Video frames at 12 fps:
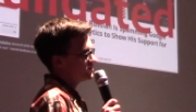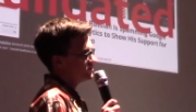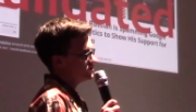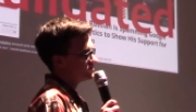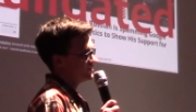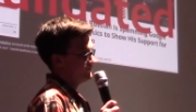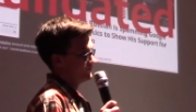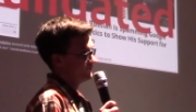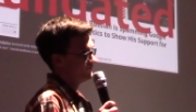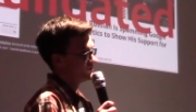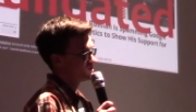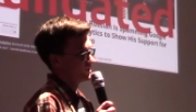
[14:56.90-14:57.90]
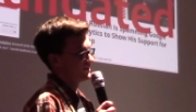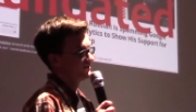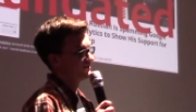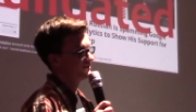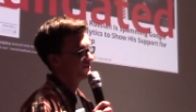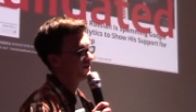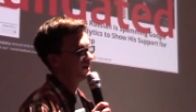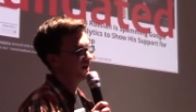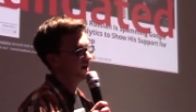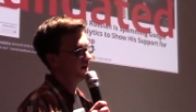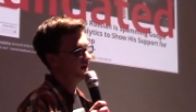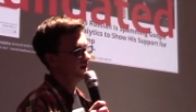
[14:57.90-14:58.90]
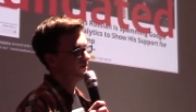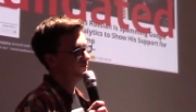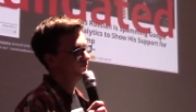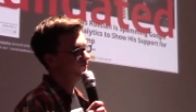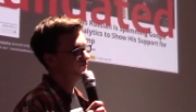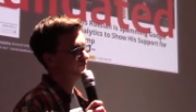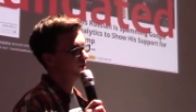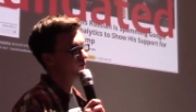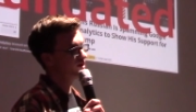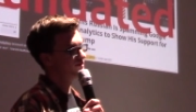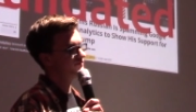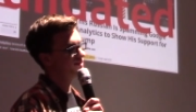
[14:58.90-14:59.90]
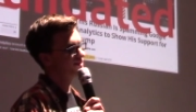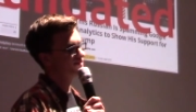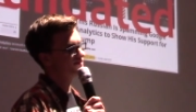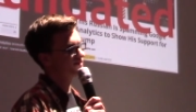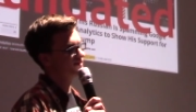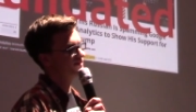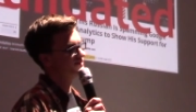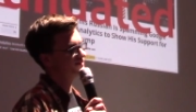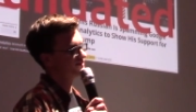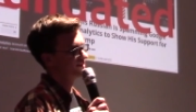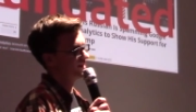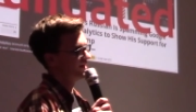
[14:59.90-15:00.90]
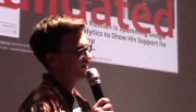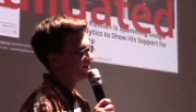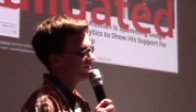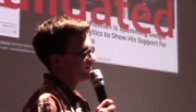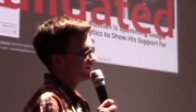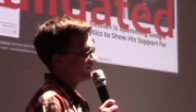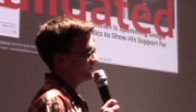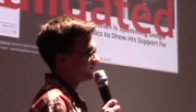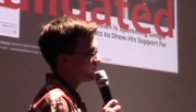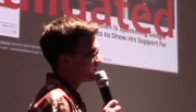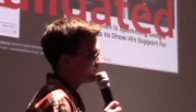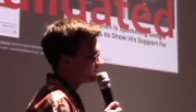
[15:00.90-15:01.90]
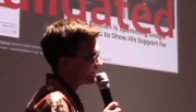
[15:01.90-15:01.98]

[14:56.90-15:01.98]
in using it for fishing. Um, but what it means is, is that there are other